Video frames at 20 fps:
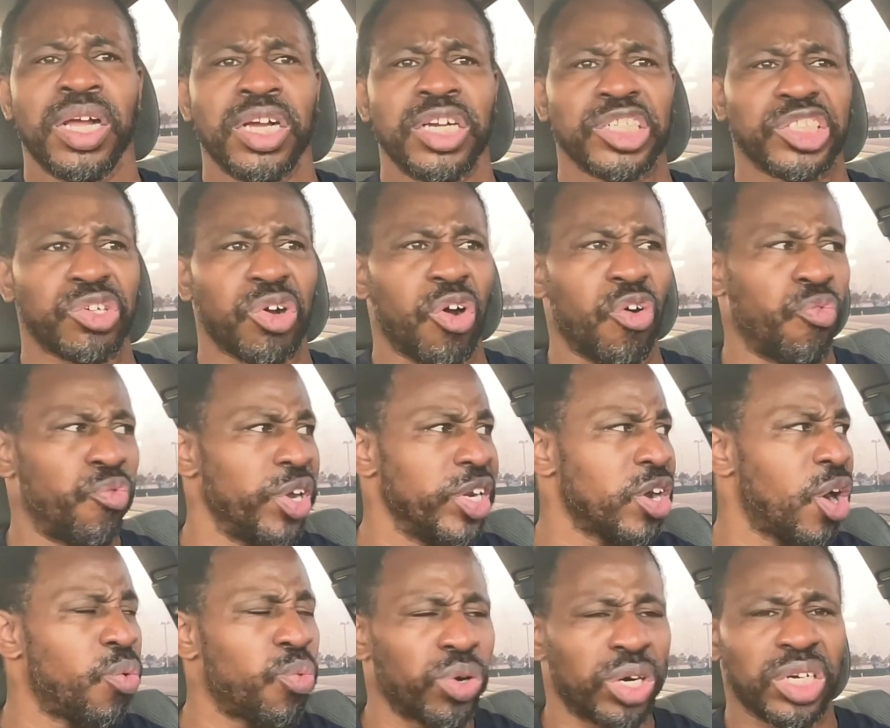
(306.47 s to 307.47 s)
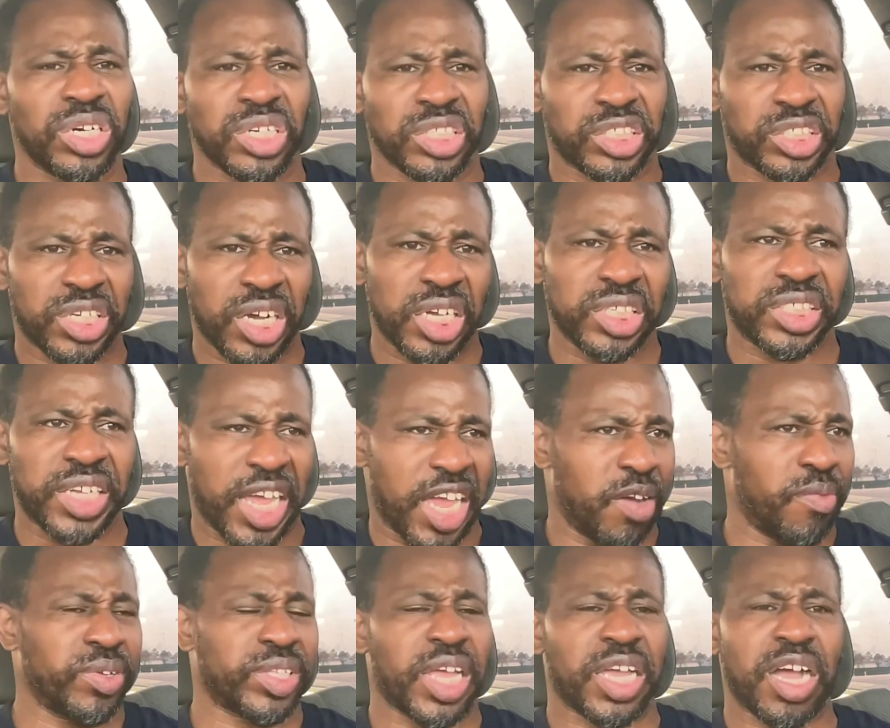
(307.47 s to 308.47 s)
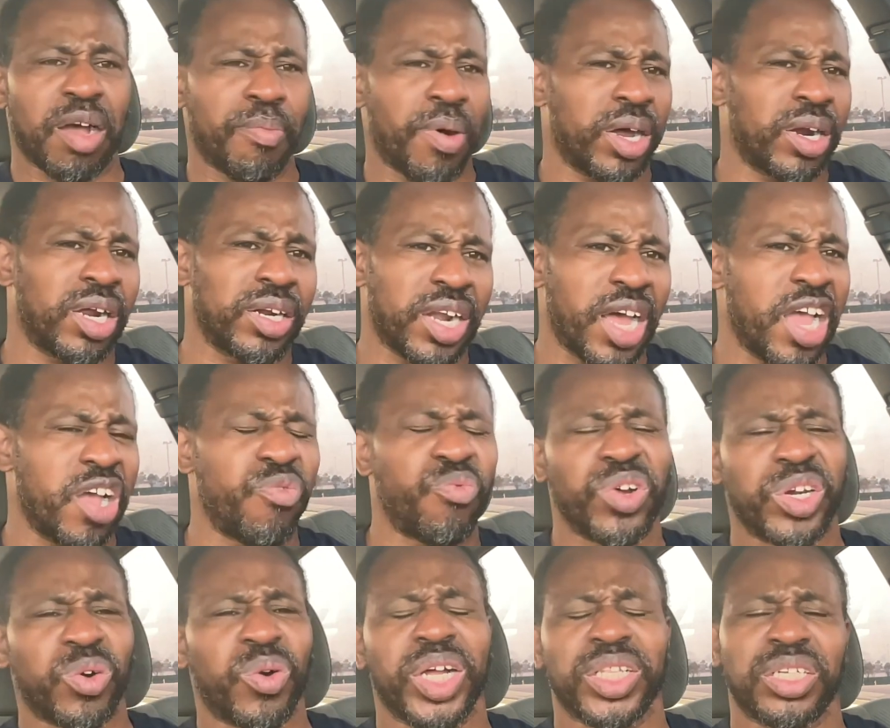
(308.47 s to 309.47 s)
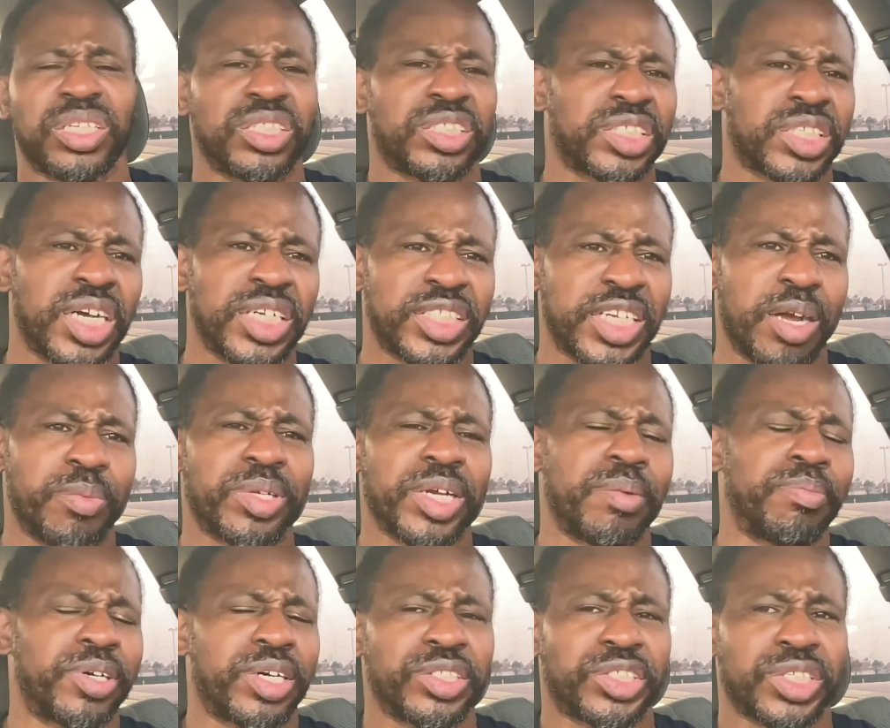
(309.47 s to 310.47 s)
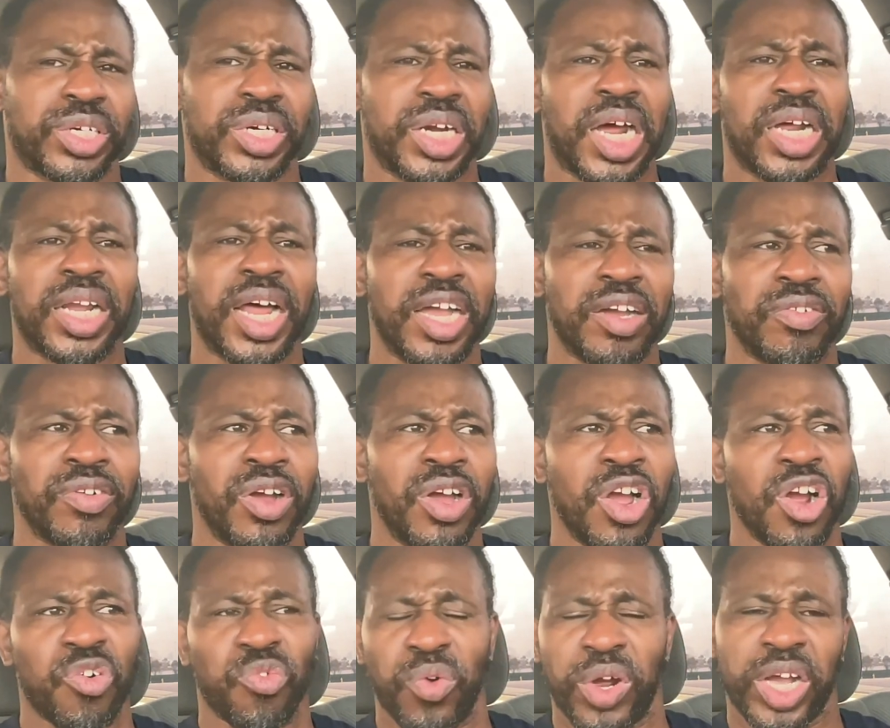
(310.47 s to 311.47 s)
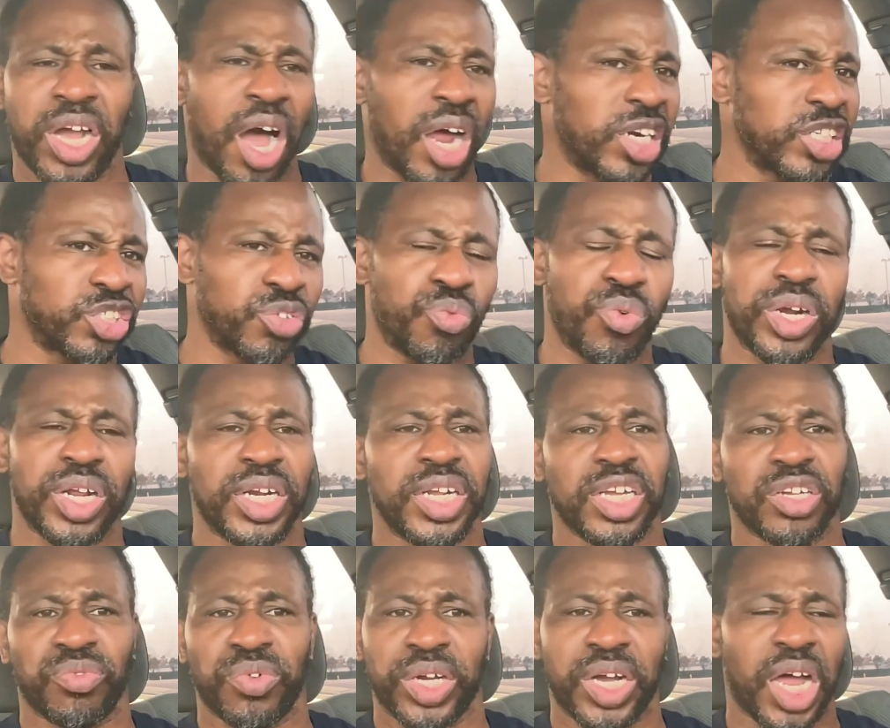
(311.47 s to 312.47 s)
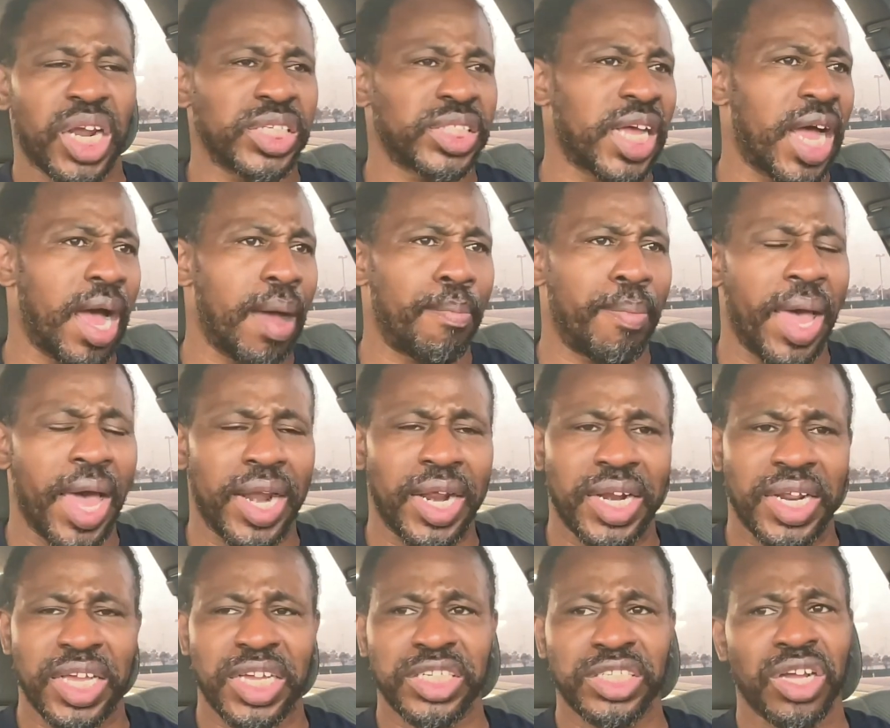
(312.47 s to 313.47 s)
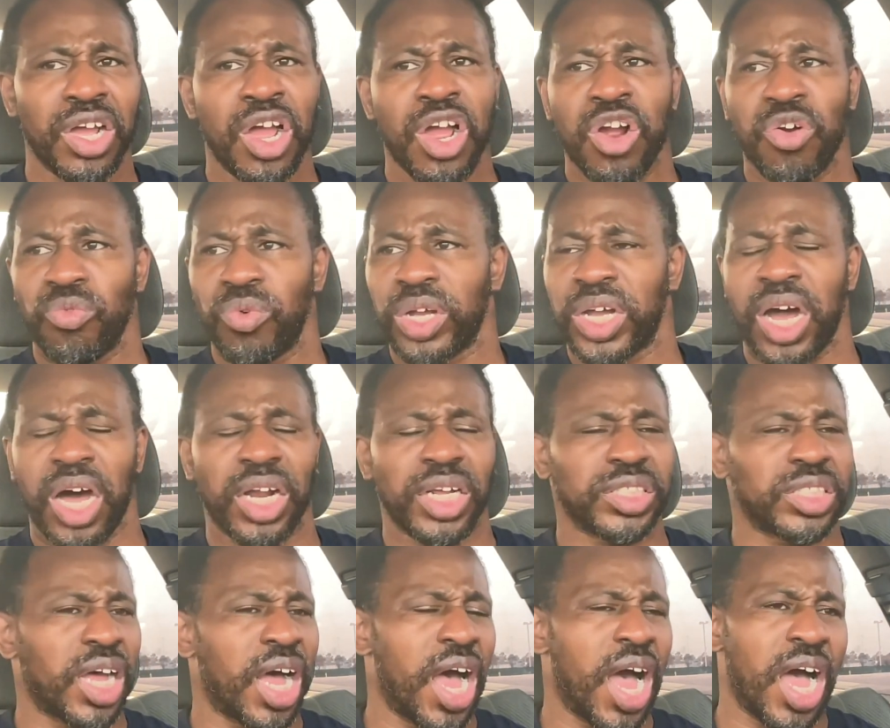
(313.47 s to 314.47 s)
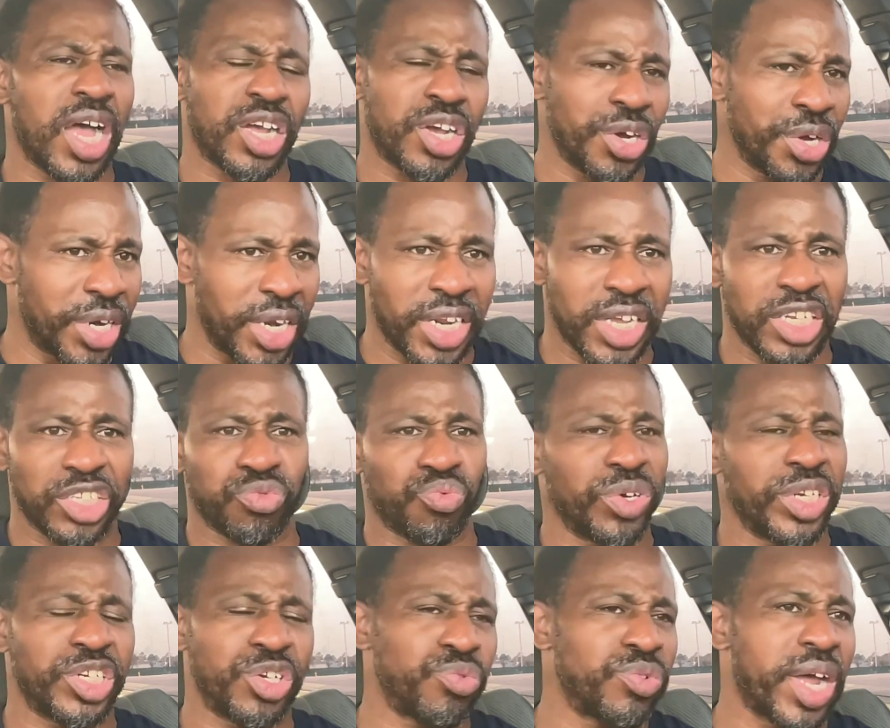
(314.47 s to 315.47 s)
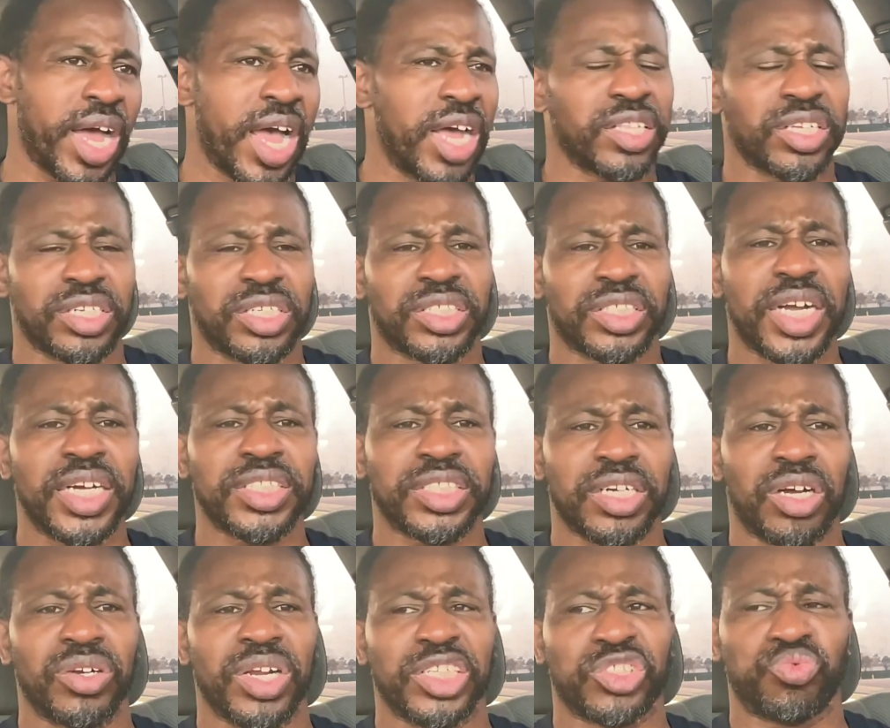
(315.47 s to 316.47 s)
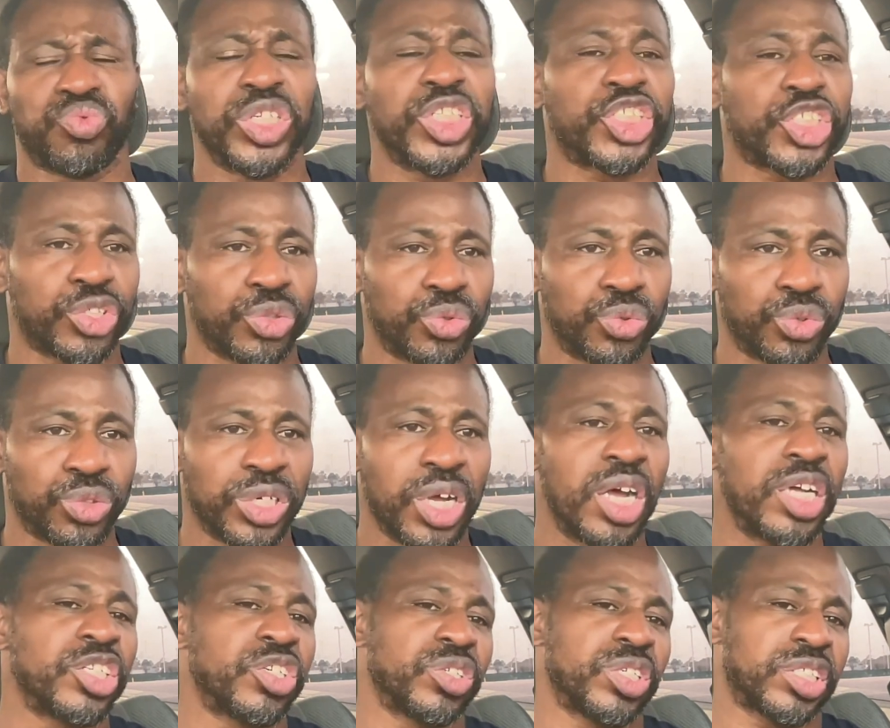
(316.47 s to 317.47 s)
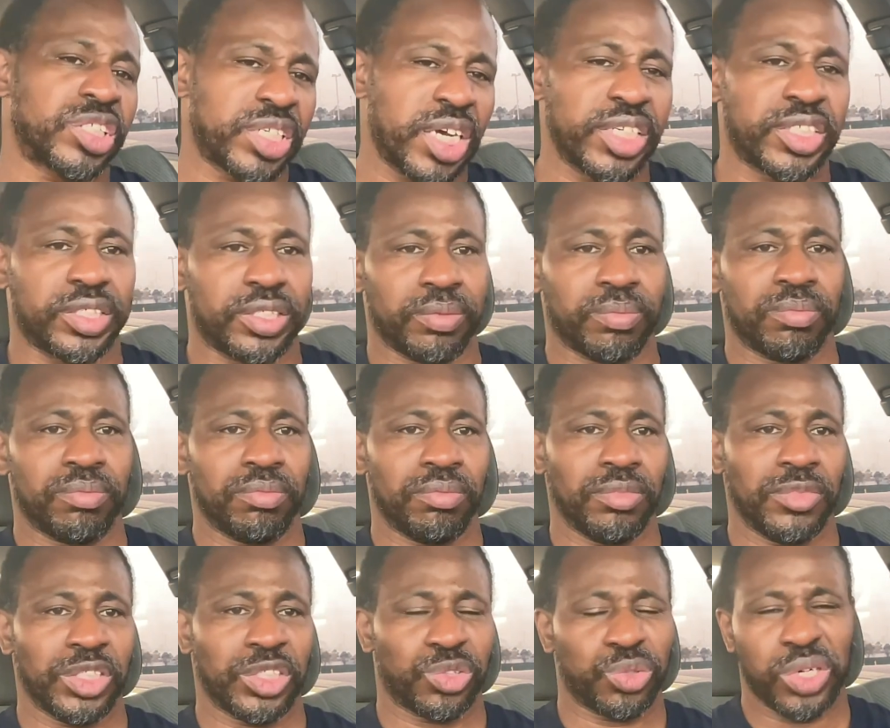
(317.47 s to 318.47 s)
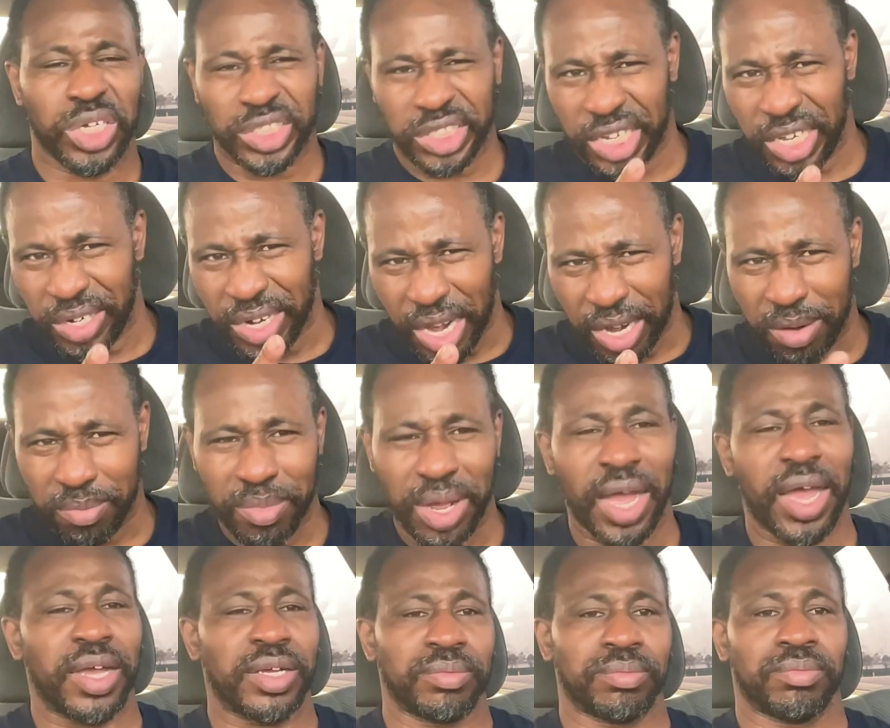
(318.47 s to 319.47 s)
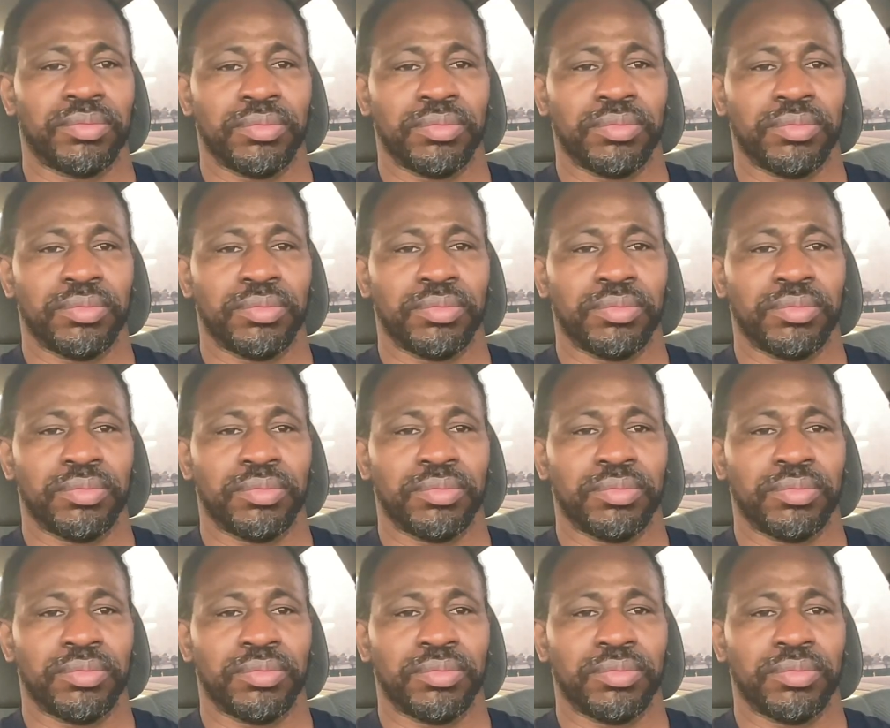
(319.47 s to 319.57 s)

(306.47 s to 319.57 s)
So if we don't want to discuss everything about our life, we don't have to discuss everything concerning our life, regardless of what it is, regardless of how bad it is, regardless of how good it is, we do not have to discuss it unless we choose to discuss it. So let's keep that in mind.